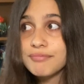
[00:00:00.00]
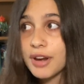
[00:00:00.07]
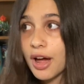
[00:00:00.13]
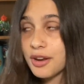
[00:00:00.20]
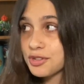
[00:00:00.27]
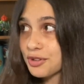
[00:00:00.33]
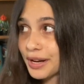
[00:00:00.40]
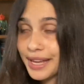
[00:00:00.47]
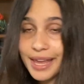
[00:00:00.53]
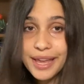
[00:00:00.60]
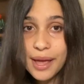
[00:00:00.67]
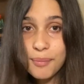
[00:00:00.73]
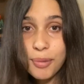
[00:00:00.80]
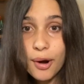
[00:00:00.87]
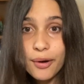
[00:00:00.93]
not drinking
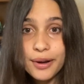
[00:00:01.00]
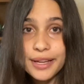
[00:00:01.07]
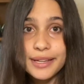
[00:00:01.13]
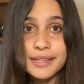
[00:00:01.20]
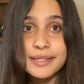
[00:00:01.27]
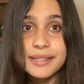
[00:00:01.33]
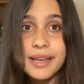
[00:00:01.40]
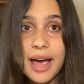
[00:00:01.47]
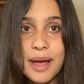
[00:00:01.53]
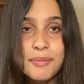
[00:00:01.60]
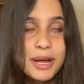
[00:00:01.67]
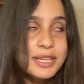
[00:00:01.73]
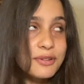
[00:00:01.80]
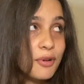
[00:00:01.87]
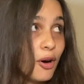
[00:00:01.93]
at parties. I
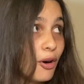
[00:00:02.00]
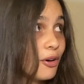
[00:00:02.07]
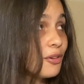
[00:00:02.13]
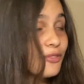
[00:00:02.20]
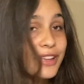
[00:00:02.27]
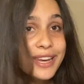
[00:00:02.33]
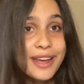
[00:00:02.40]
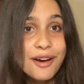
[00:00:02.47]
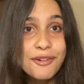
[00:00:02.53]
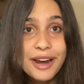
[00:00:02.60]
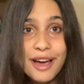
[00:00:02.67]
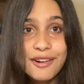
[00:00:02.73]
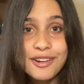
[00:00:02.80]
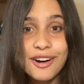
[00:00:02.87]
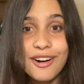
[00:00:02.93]
might do a whole video on
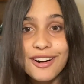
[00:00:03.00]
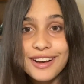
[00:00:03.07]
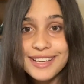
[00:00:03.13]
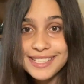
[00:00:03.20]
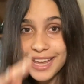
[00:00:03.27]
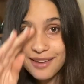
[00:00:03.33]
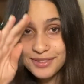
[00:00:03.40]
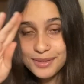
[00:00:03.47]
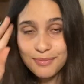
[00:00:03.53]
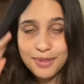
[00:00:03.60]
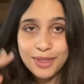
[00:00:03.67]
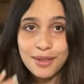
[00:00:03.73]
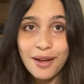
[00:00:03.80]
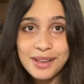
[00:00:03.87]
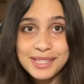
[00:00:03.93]
alcohol because I have some
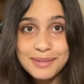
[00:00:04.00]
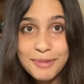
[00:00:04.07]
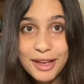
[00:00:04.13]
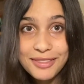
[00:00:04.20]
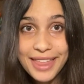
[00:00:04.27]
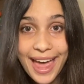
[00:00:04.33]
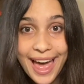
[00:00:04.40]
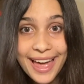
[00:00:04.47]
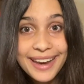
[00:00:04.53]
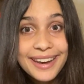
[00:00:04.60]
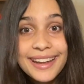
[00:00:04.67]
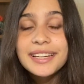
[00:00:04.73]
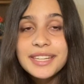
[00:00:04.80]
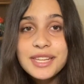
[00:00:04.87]
thoughts about that.